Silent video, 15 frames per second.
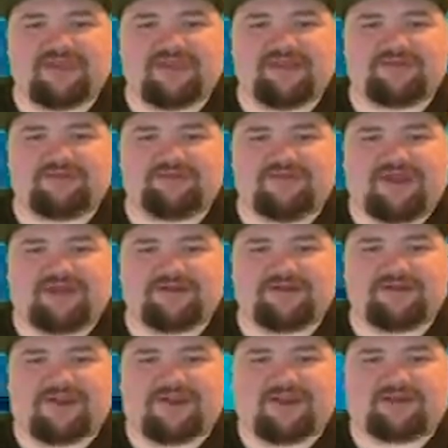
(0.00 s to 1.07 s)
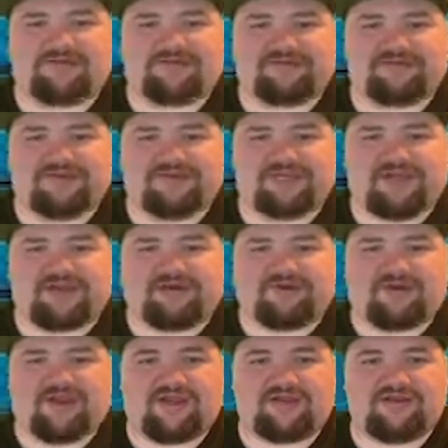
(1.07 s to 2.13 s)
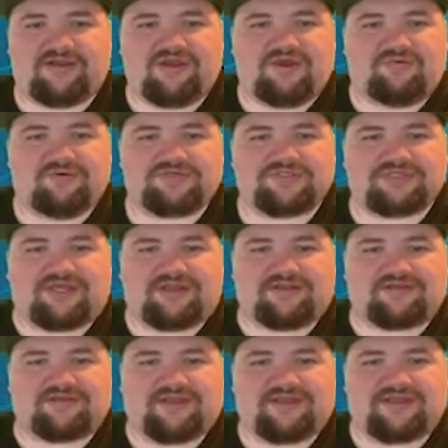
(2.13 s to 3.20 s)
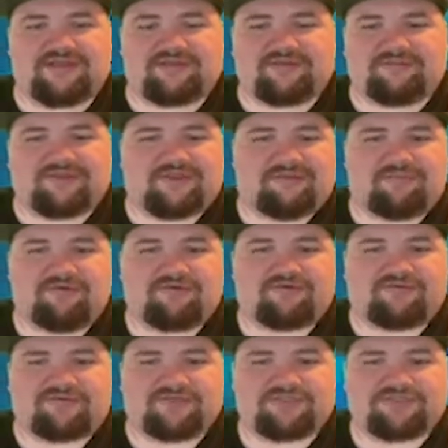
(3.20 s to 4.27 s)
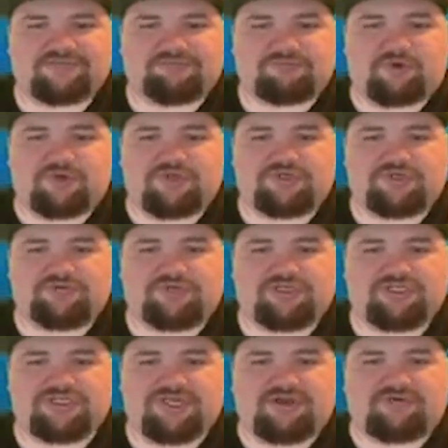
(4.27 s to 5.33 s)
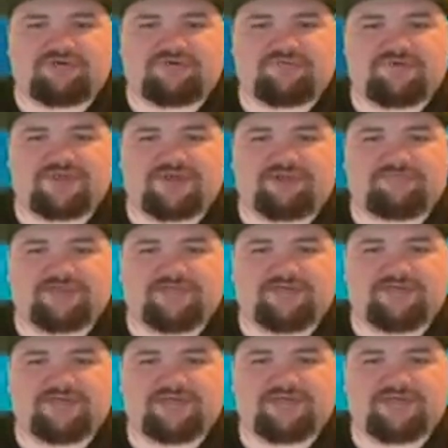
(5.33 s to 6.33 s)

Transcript: and you've had your house and you can decorate, which is honestly, I think, something that most of us just want to do in general with Upland.